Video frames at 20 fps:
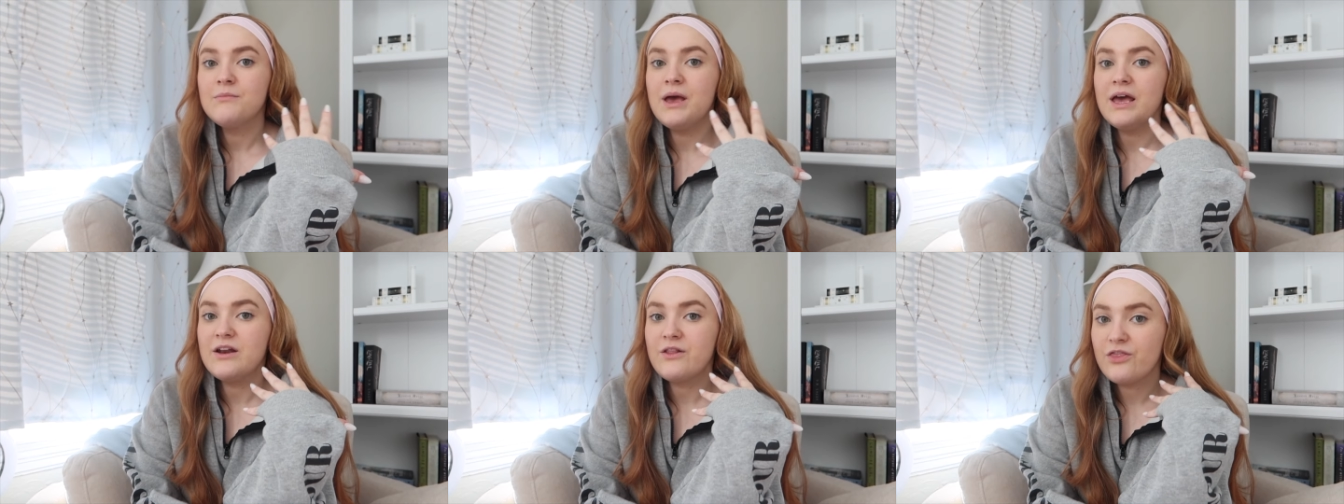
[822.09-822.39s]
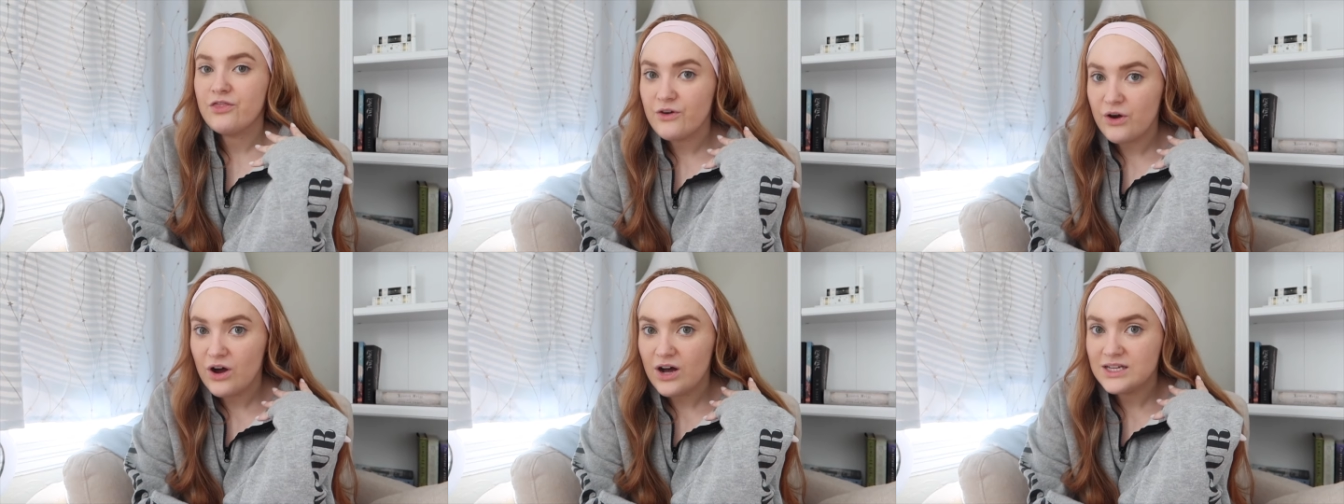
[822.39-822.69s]
and
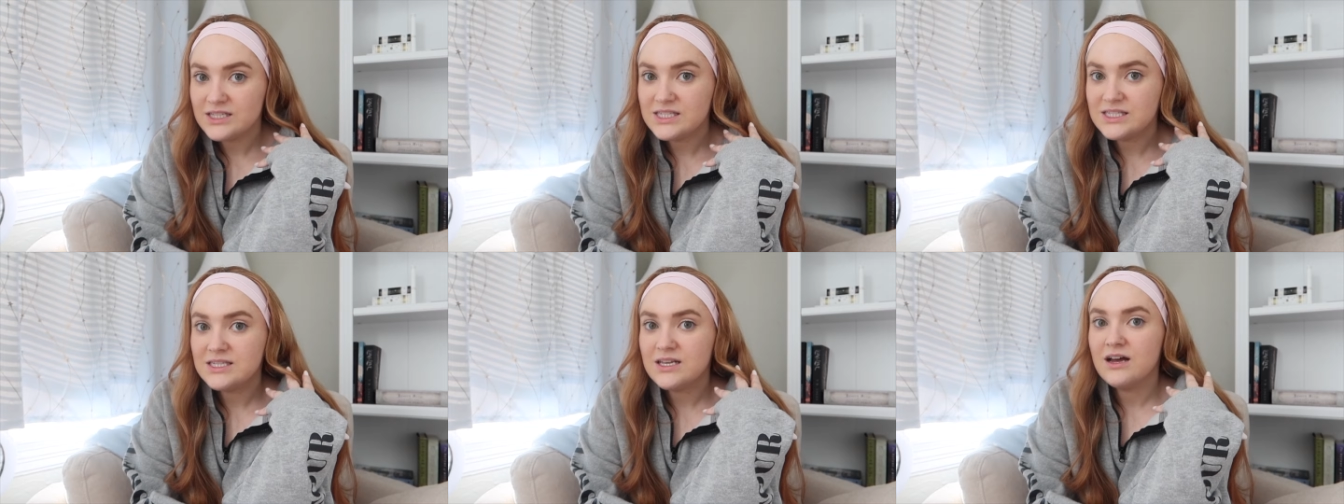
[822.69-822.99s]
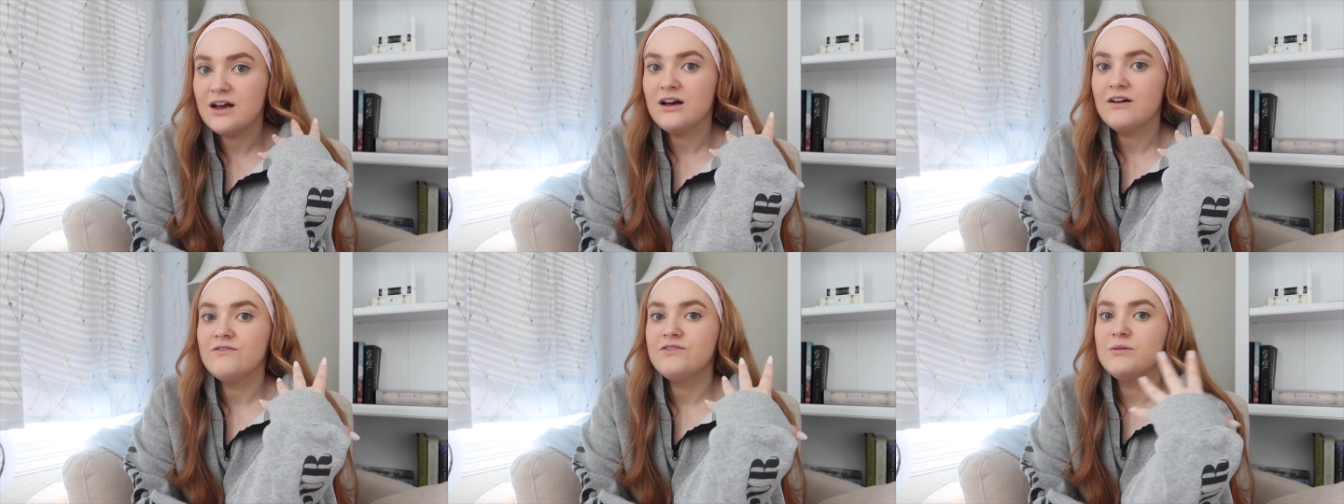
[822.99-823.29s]
thoughts
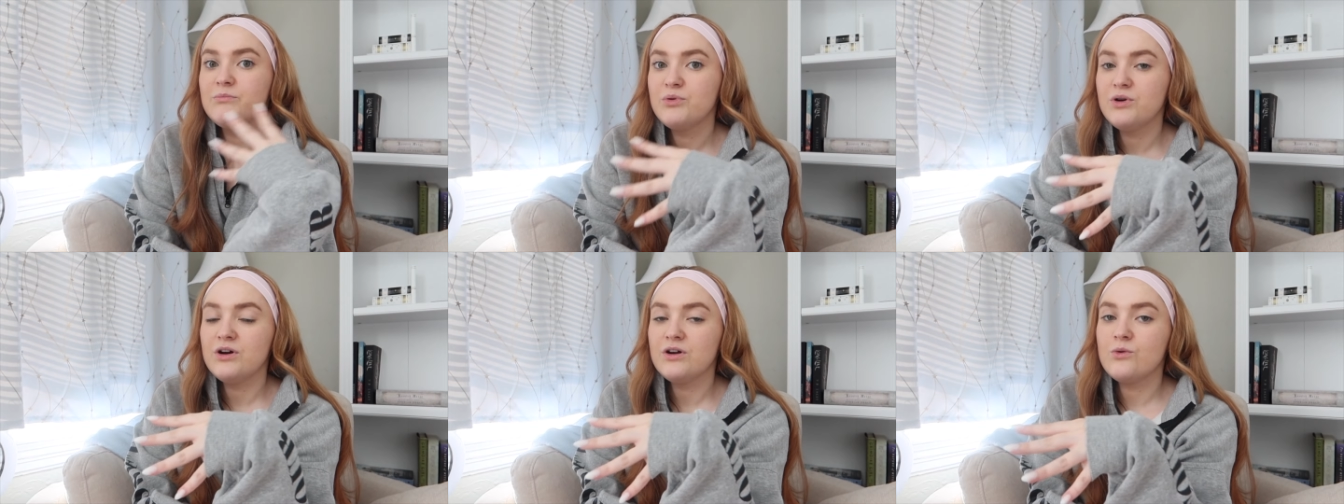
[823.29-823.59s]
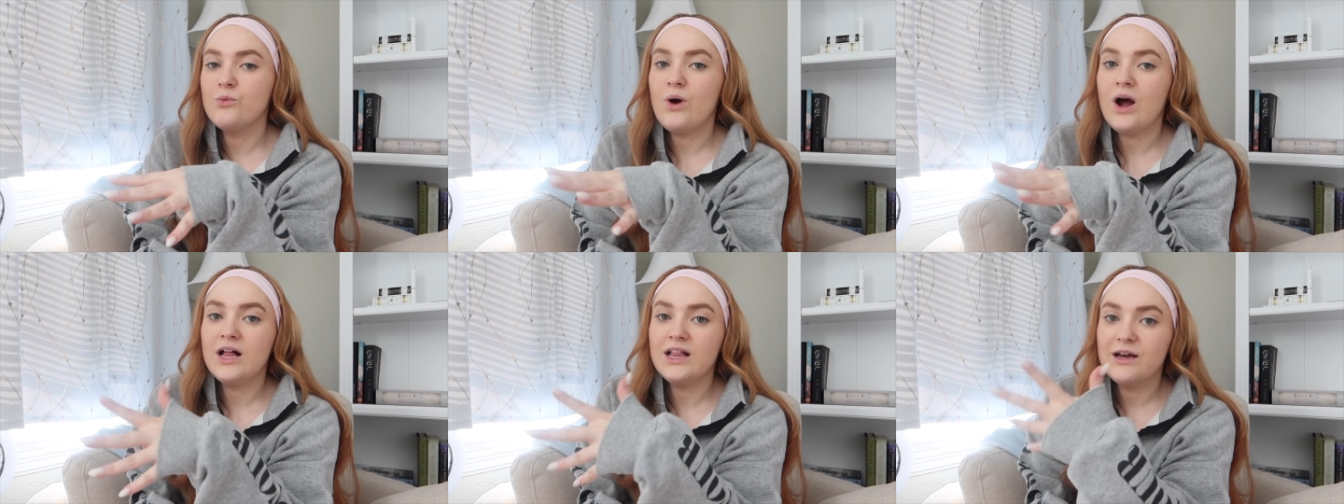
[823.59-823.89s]
of the
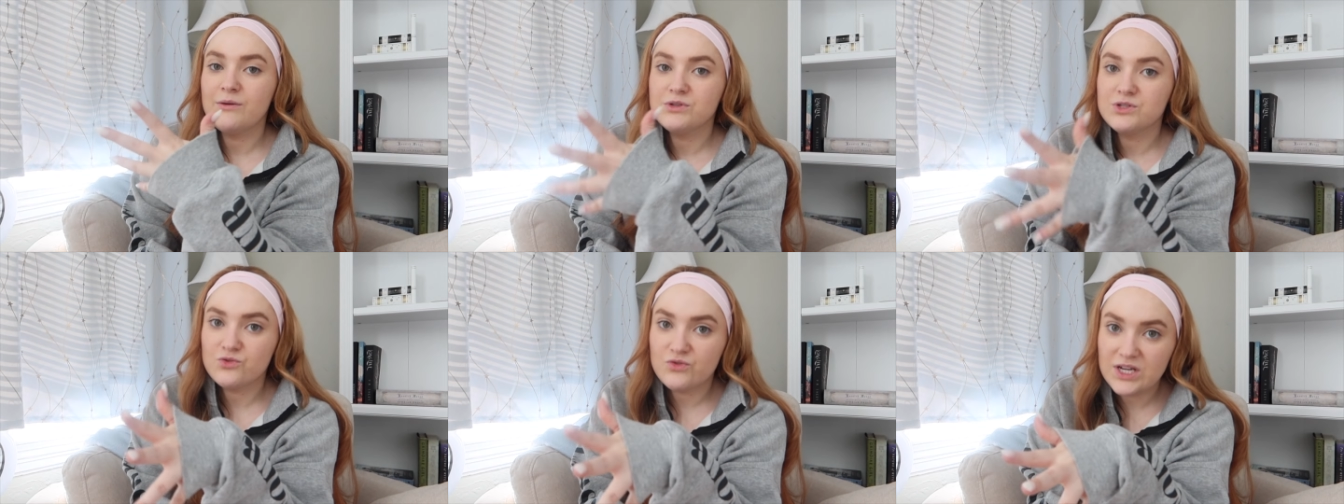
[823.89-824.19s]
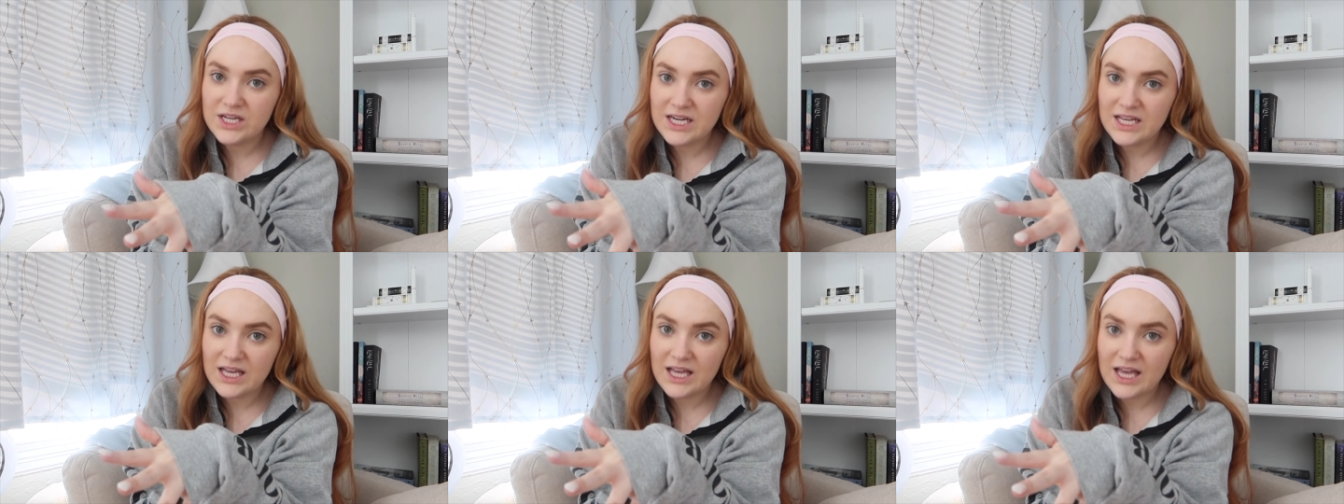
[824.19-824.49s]
book while I was
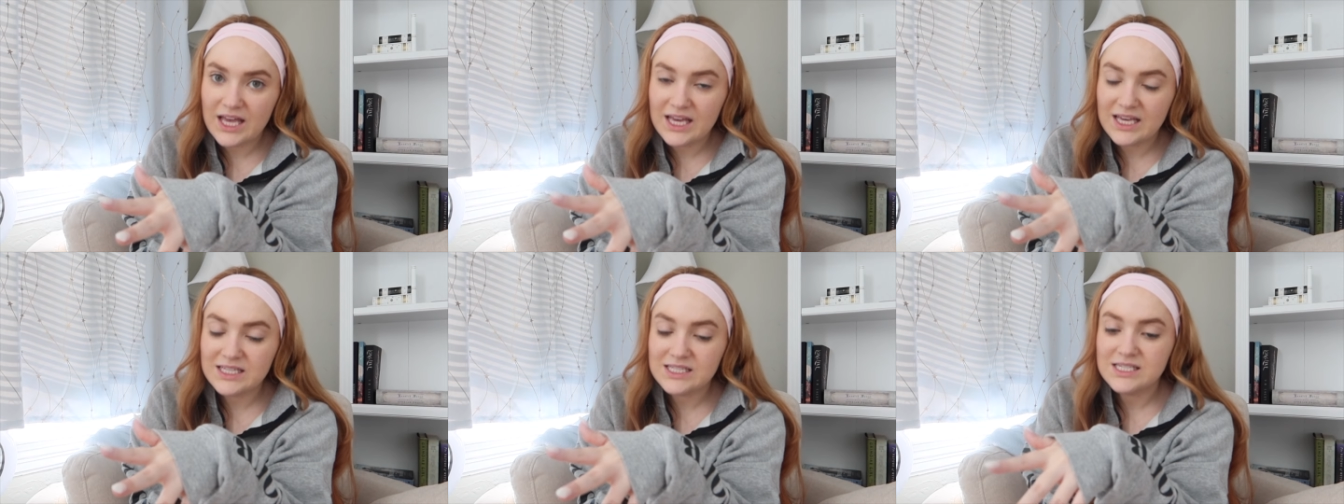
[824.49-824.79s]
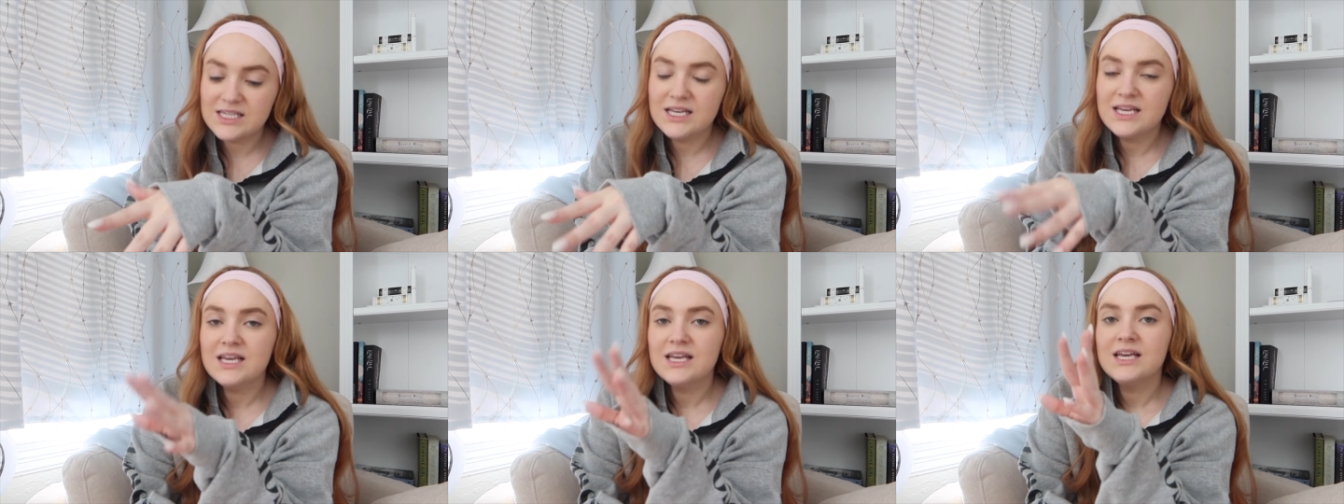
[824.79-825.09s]
reading
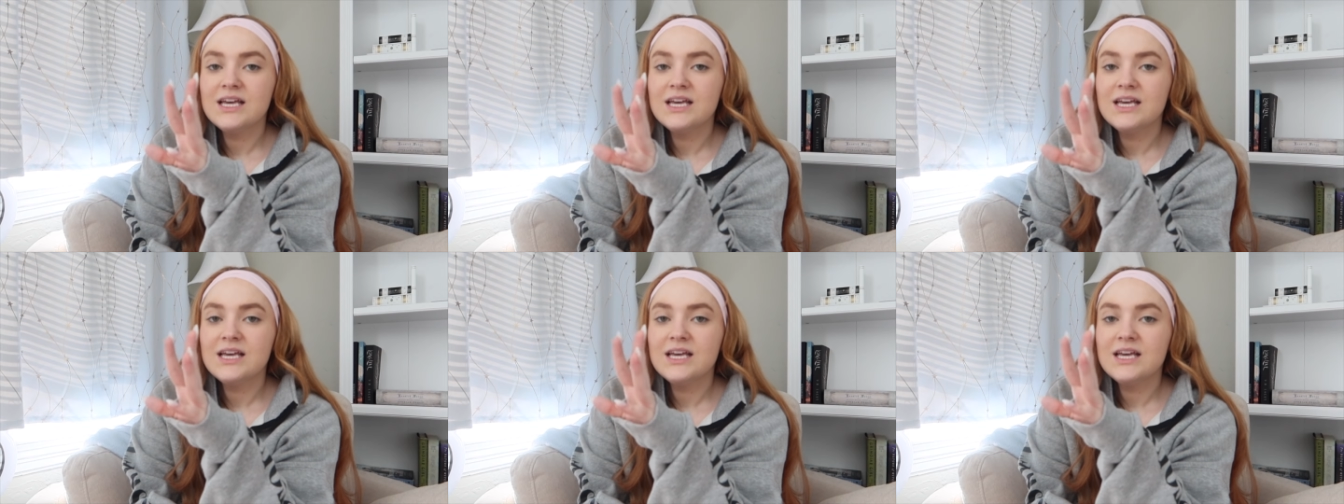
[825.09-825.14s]
it.